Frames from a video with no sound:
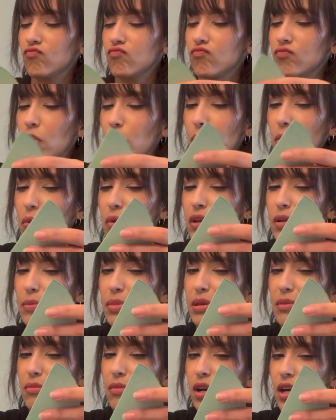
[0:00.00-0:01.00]
And we want to
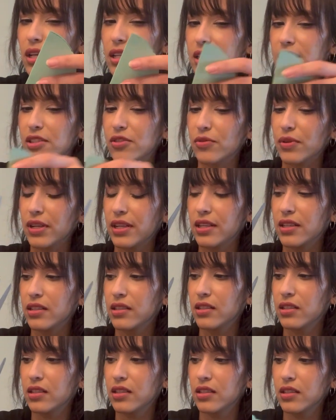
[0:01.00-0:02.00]
be modest, right?
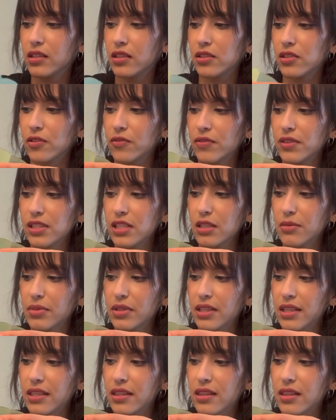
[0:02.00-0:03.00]
So if it's going to be
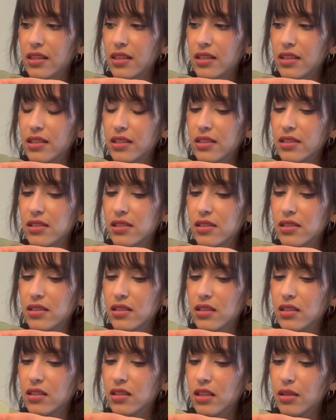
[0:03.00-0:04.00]
like this,
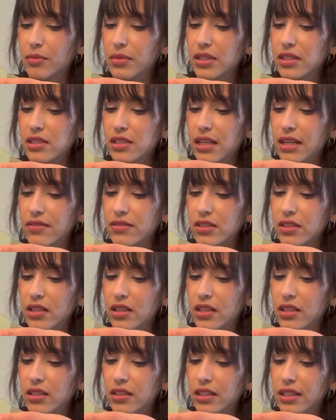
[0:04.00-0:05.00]
that means I have to
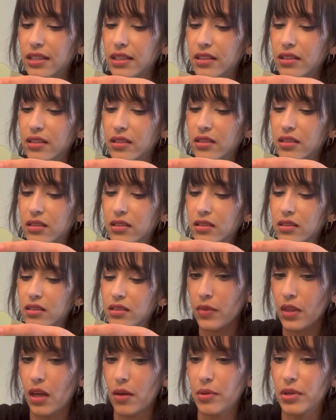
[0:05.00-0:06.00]
cut it like,
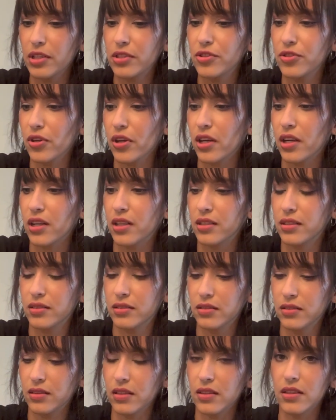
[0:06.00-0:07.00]
I'm going to draw
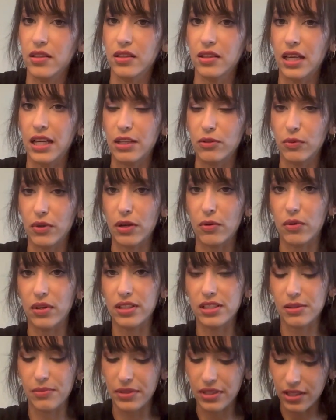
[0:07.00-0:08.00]
the line where I want it
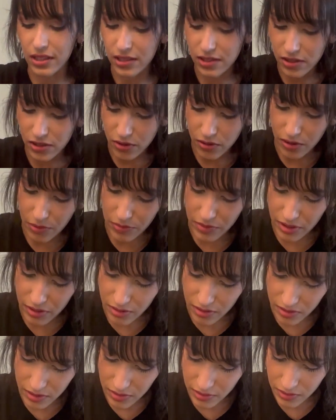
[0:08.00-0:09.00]
to be cut. So I'm going to
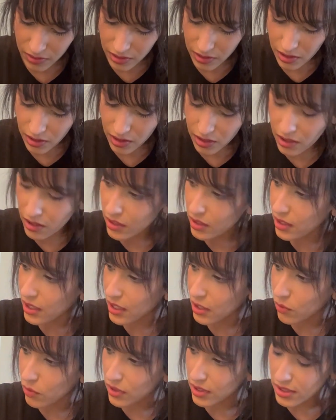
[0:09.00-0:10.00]
kind
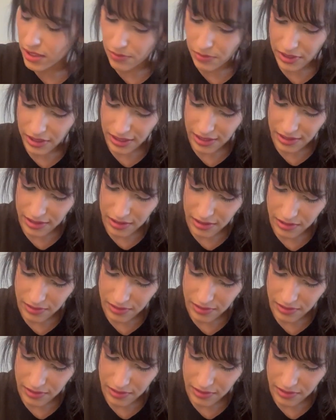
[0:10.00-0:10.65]
of want it to be like